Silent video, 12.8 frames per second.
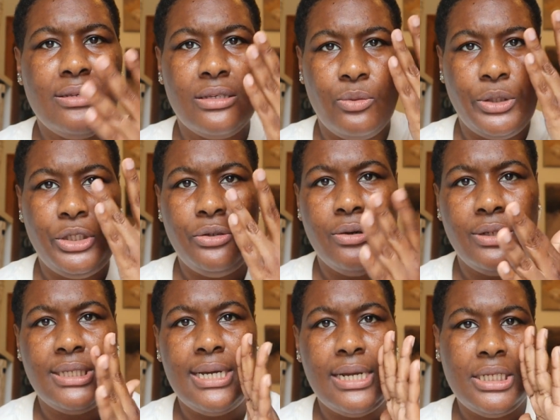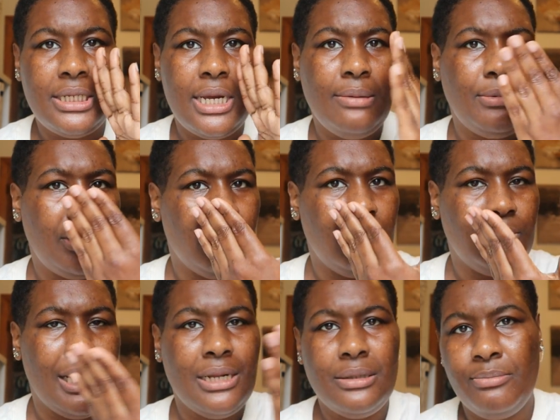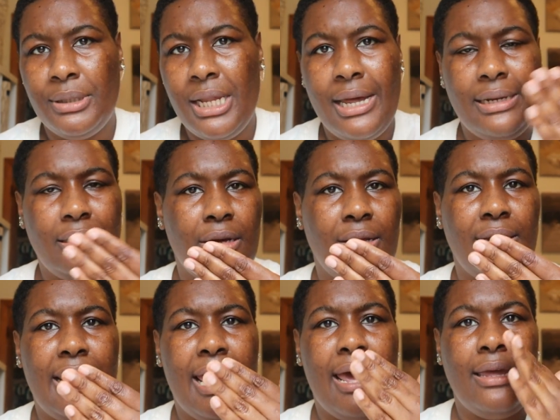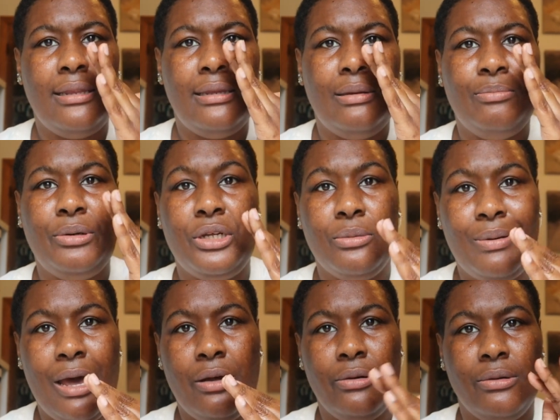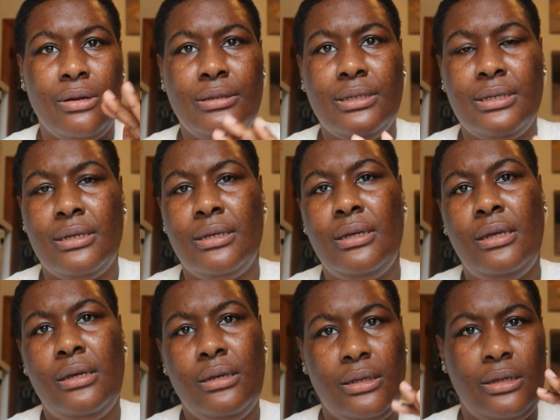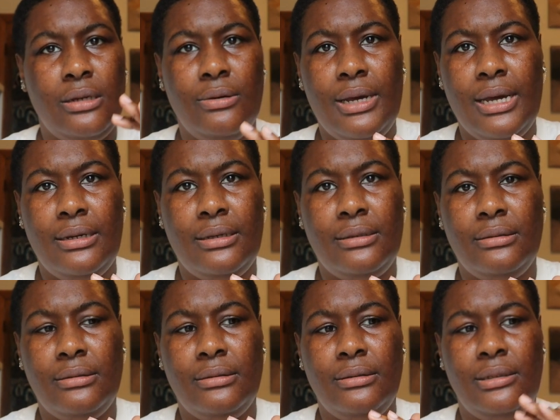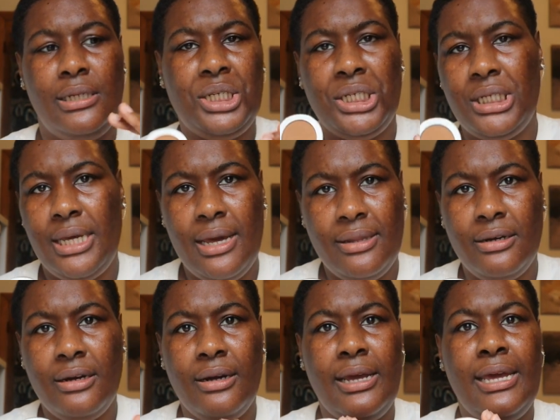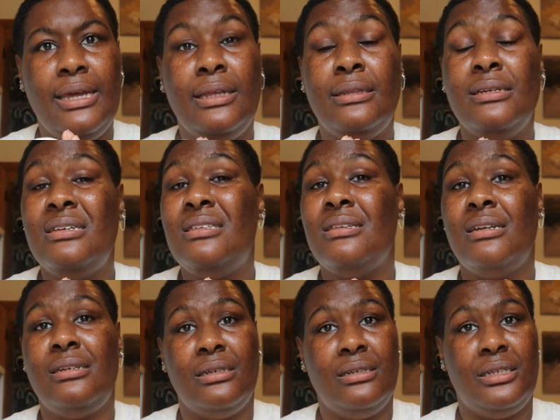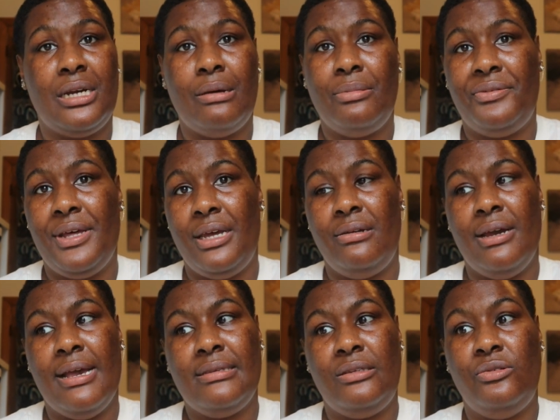So when you go to touch up, you know, blot and all that, and then put your powder on to, you know, kind of get you together, it does such a good job of that, you guys.